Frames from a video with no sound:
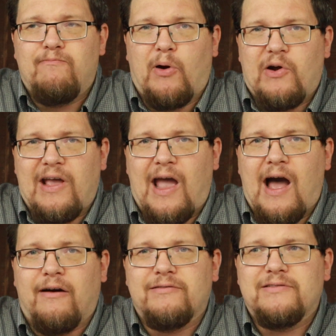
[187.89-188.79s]
burning
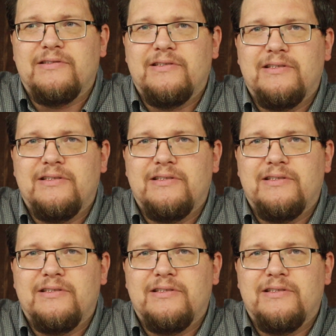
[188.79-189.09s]
out,